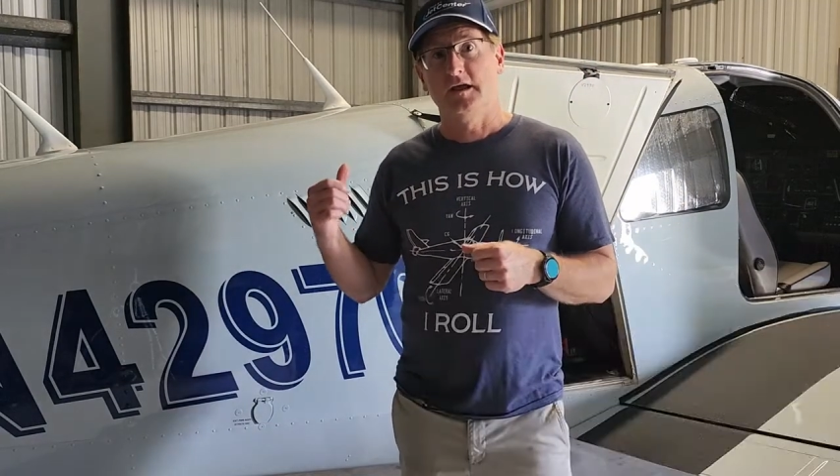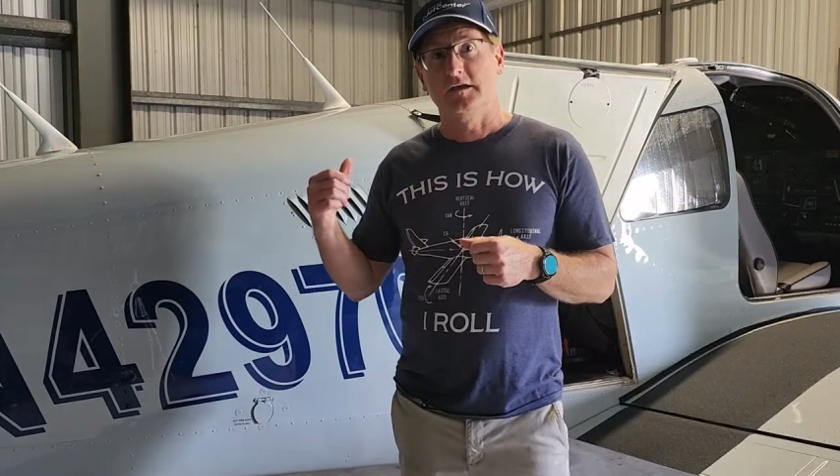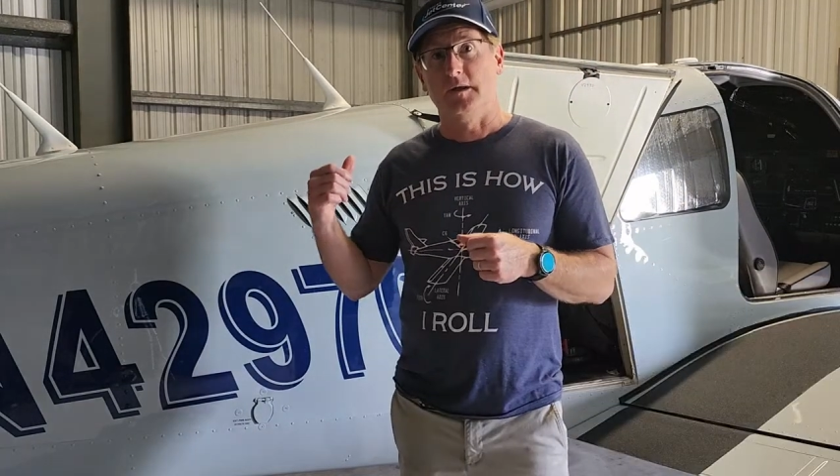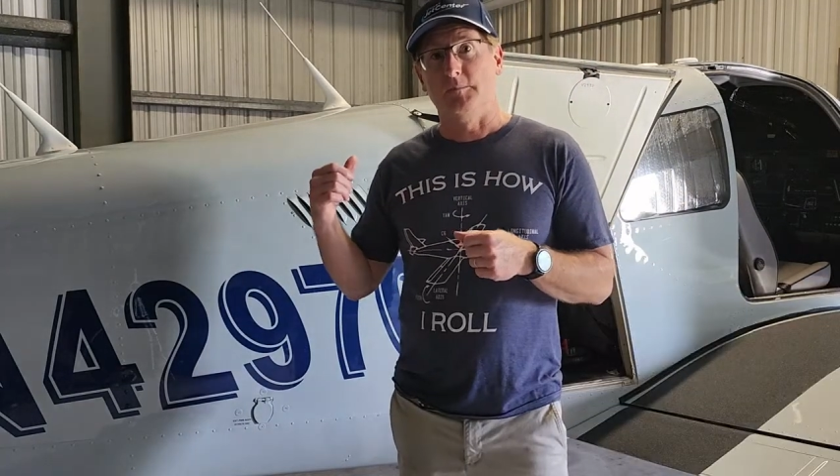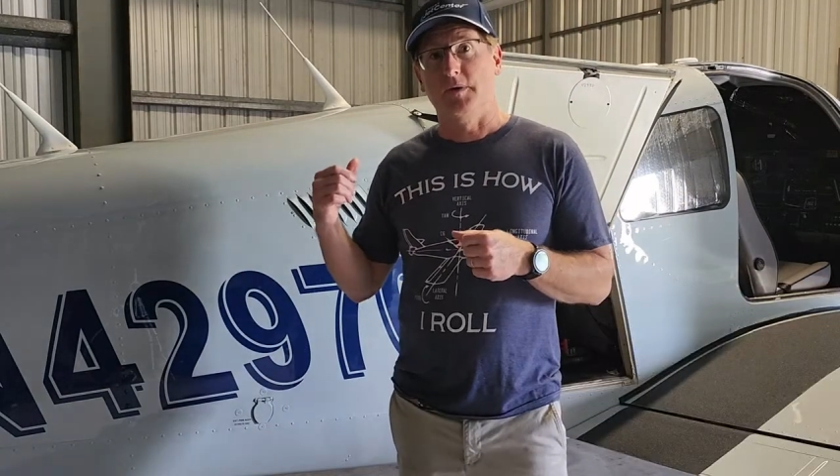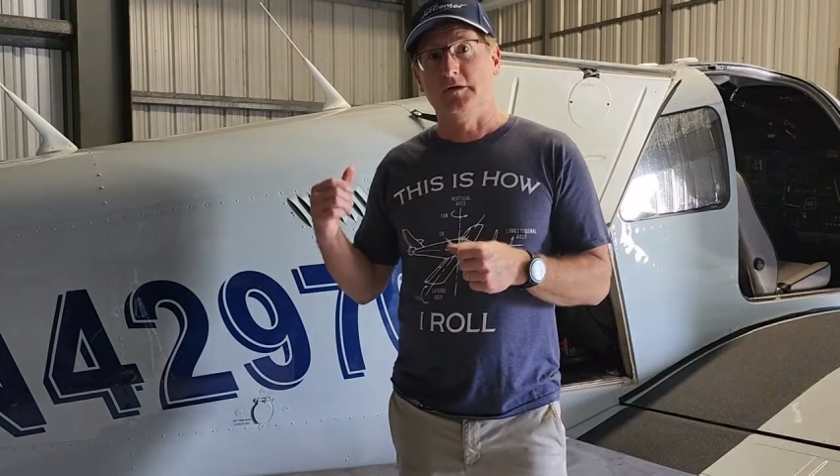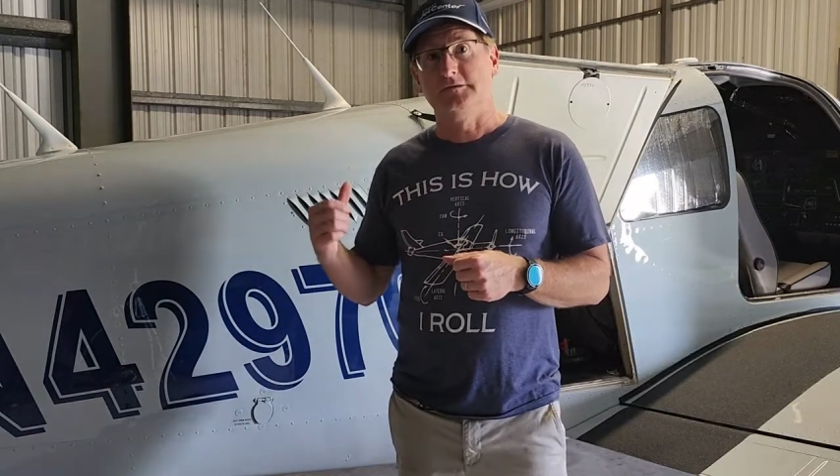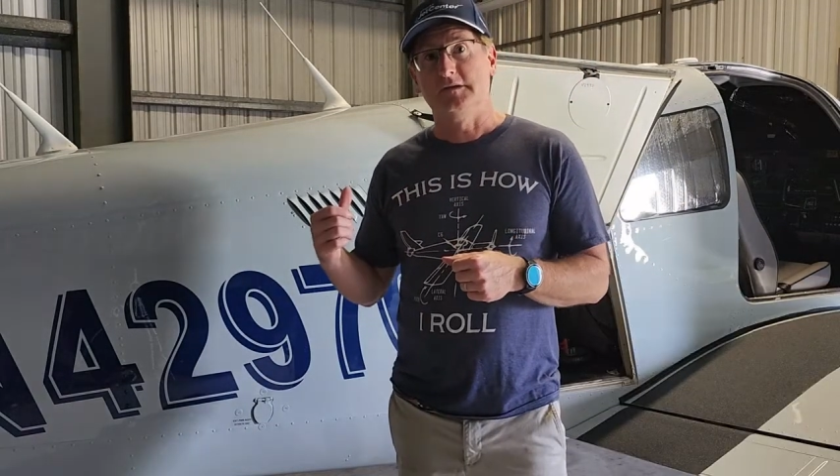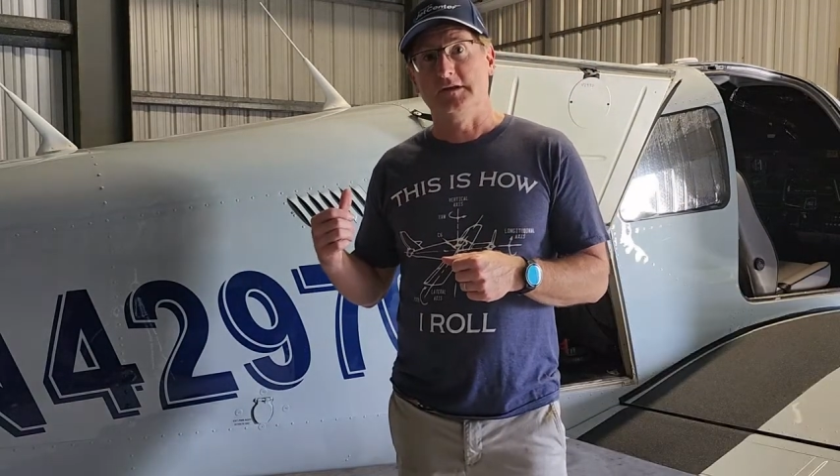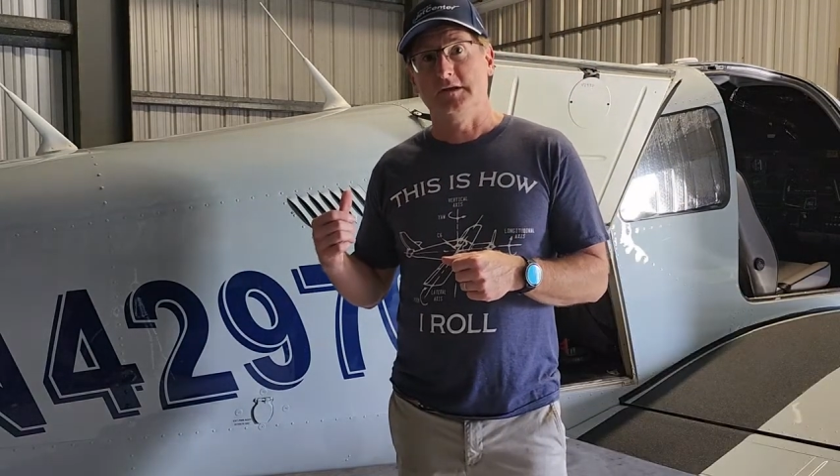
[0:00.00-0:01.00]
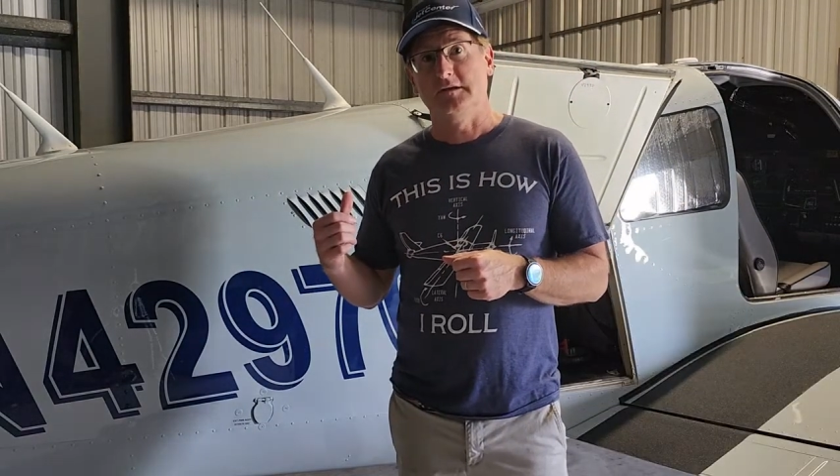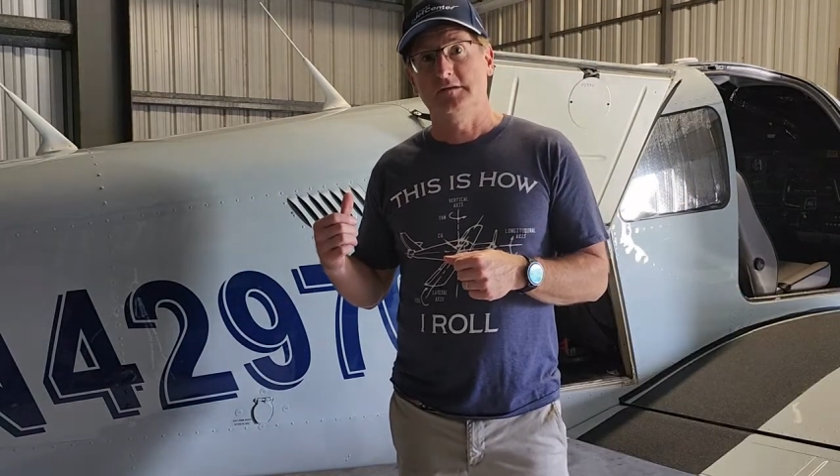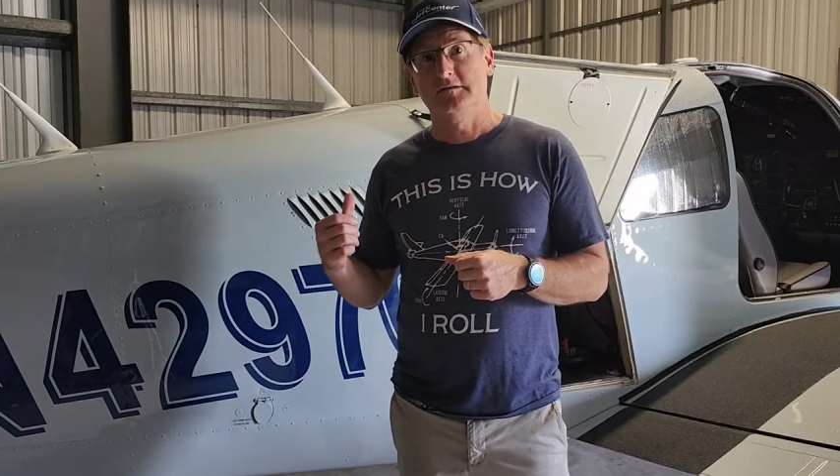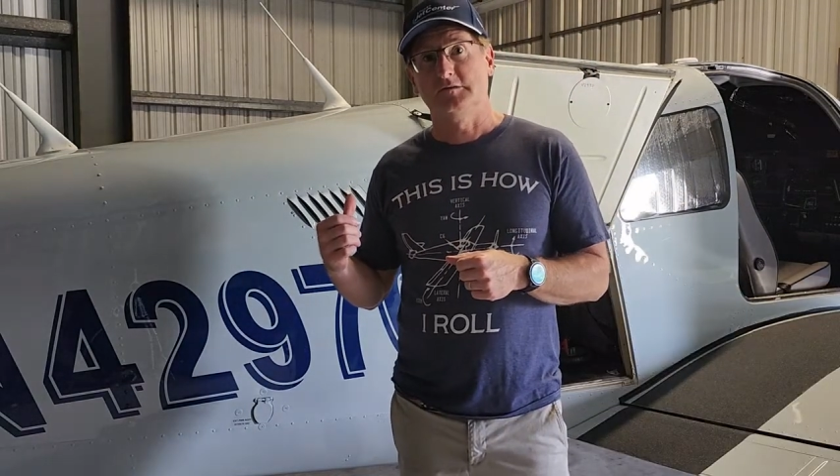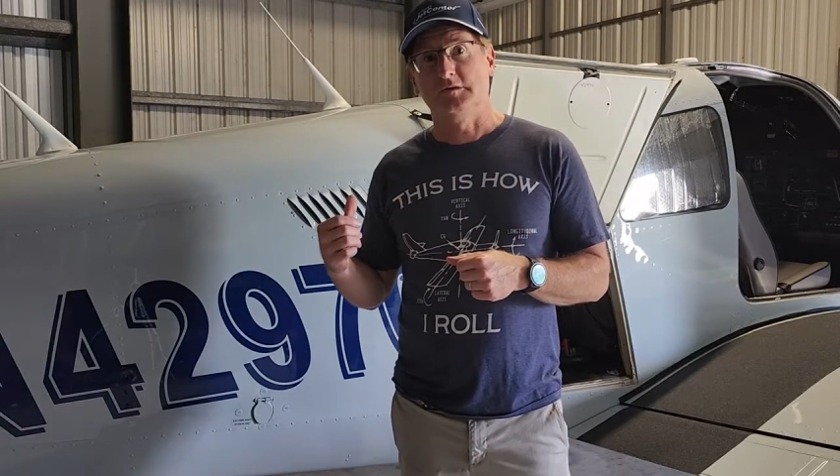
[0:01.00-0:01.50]
get belted in
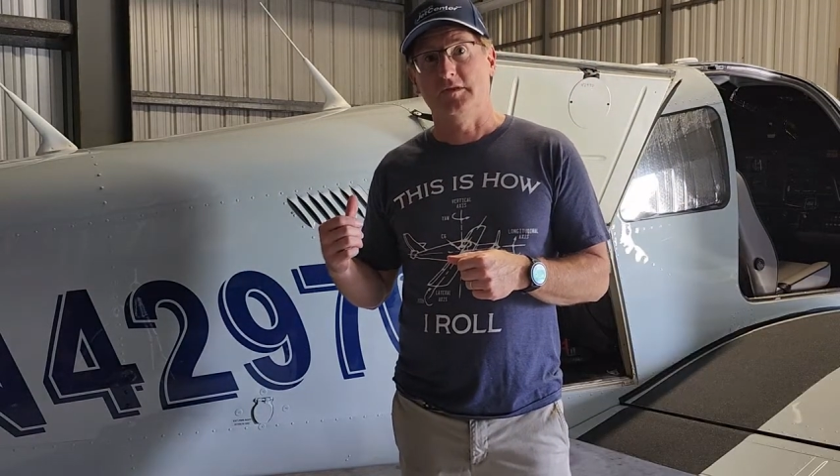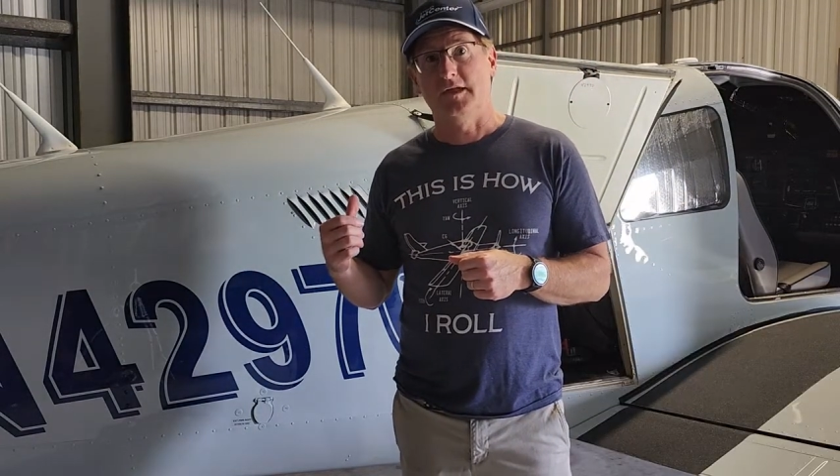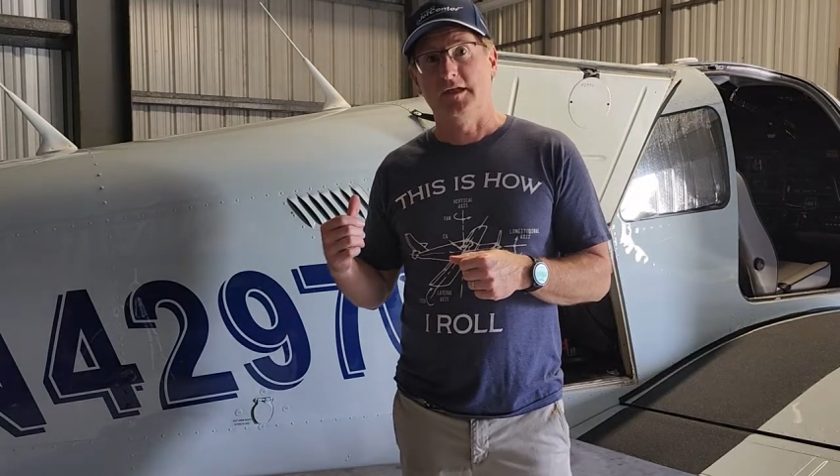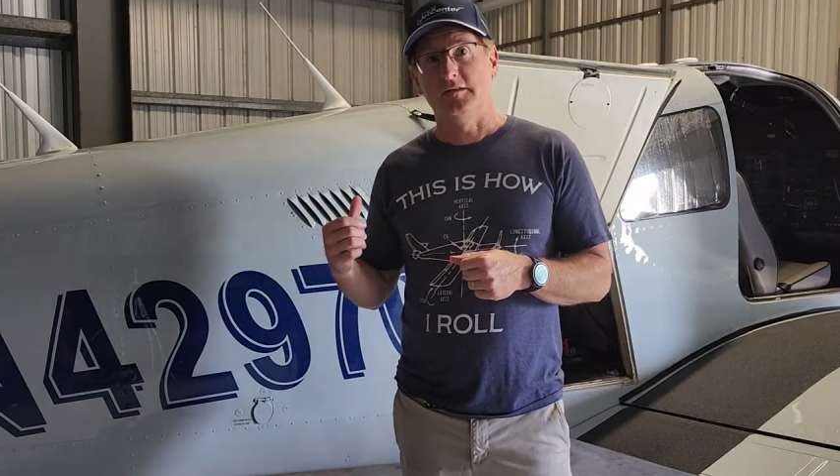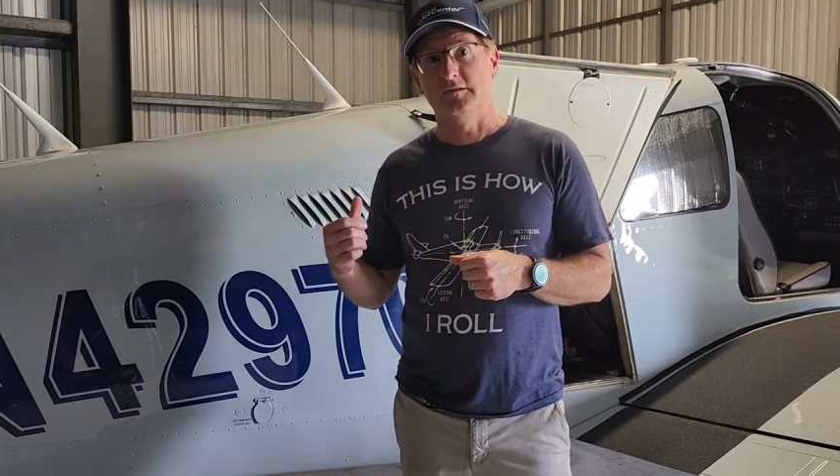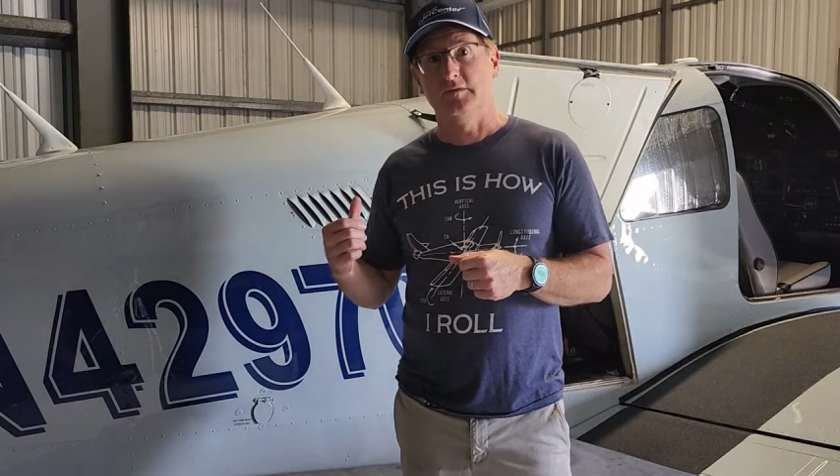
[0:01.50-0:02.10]
so that